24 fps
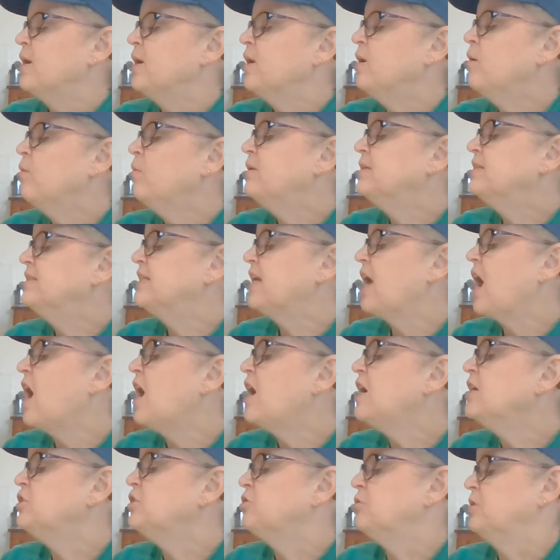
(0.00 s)
It was the
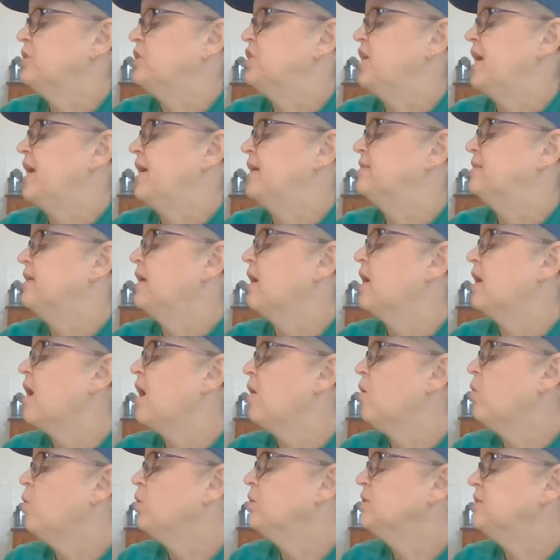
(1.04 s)
ostrich eggs that
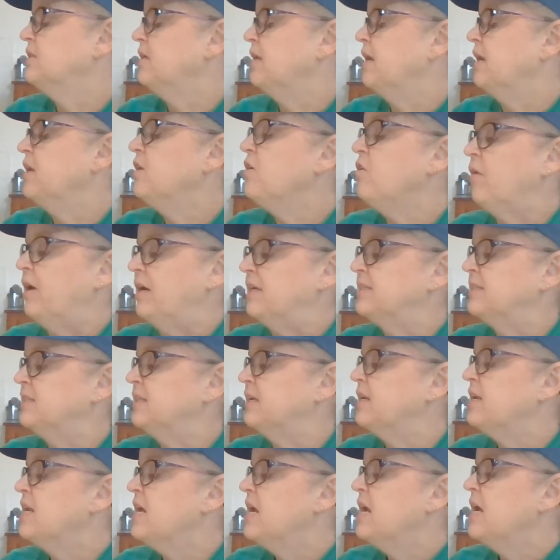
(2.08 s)
got Orson
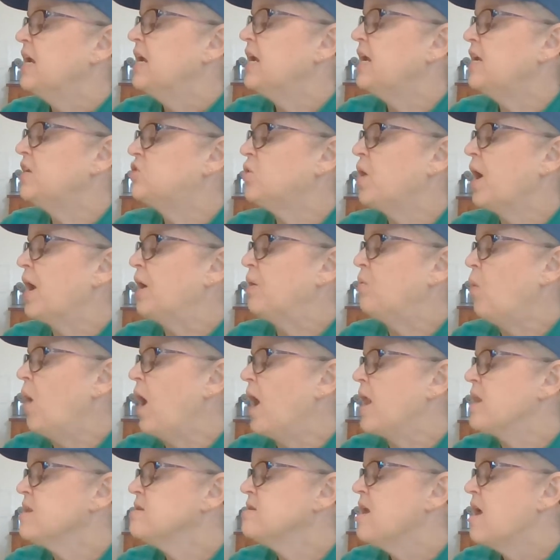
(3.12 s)
interested. He tried
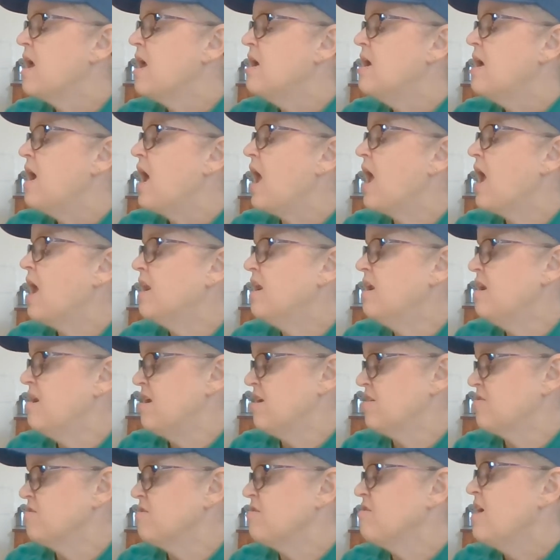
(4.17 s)
one and
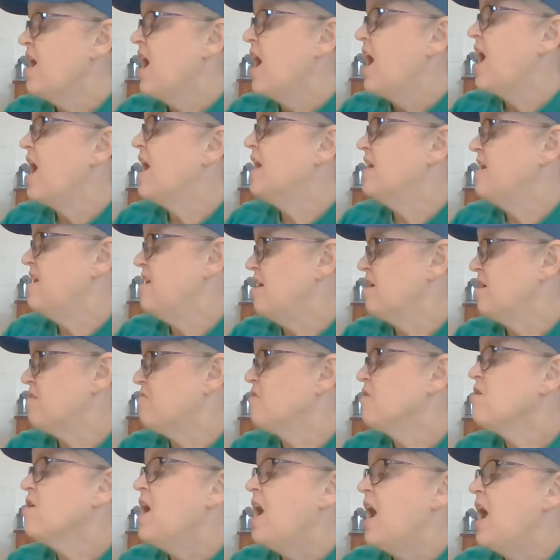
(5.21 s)
another and
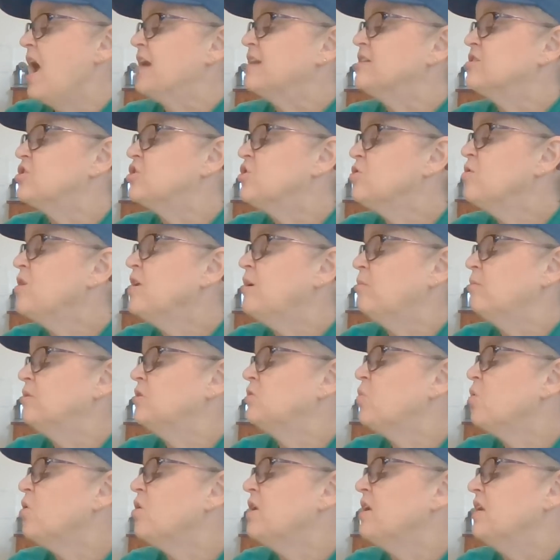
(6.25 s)
another, and soon he
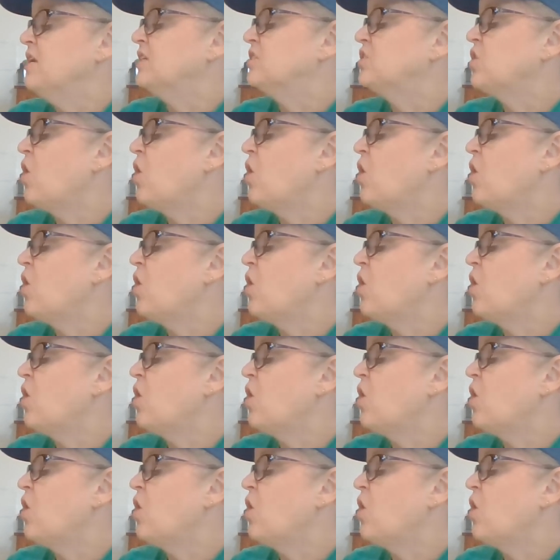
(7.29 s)
was working as